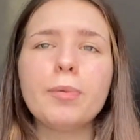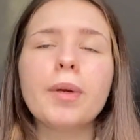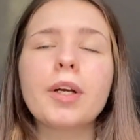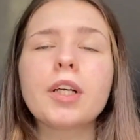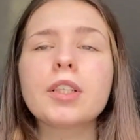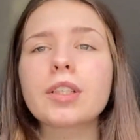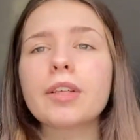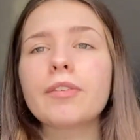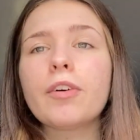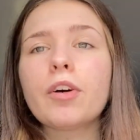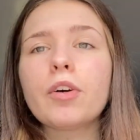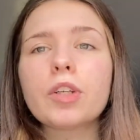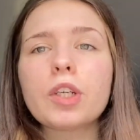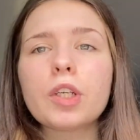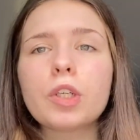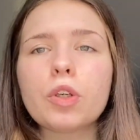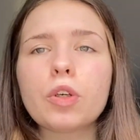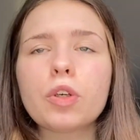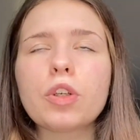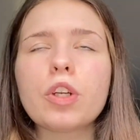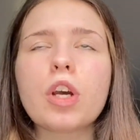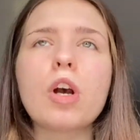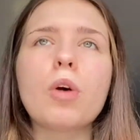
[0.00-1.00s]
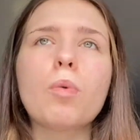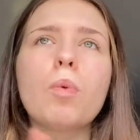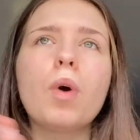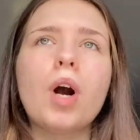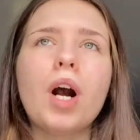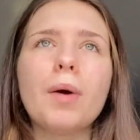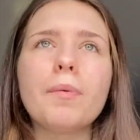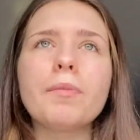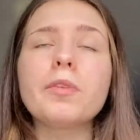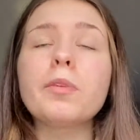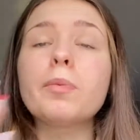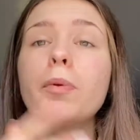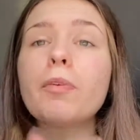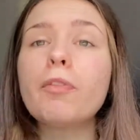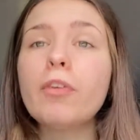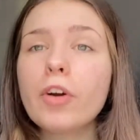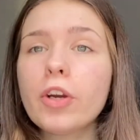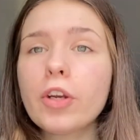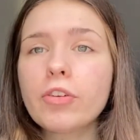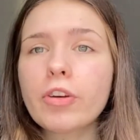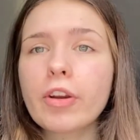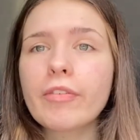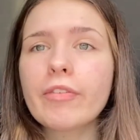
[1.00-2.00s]
because I've already done a what happens before
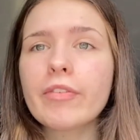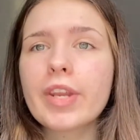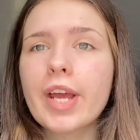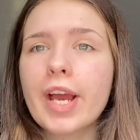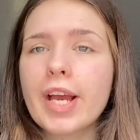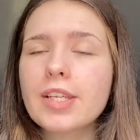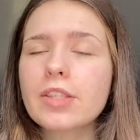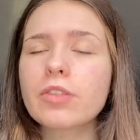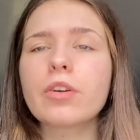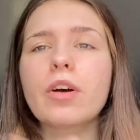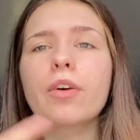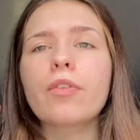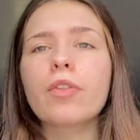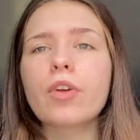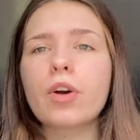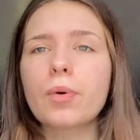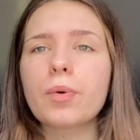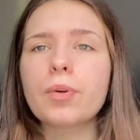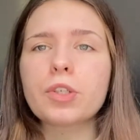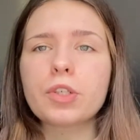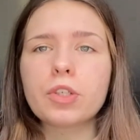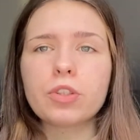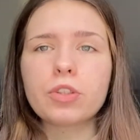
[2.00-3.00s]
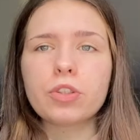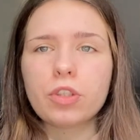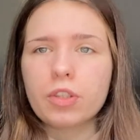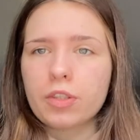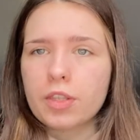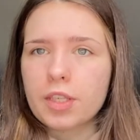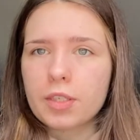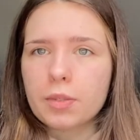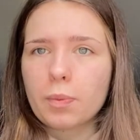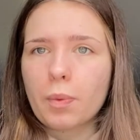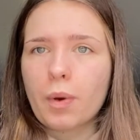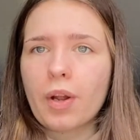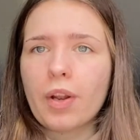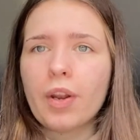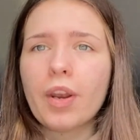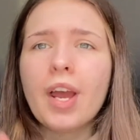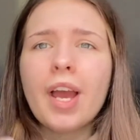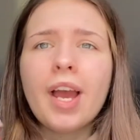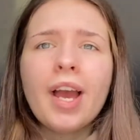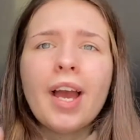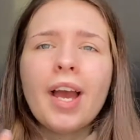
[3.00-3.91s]
your driving test, so I thought I would just do this one.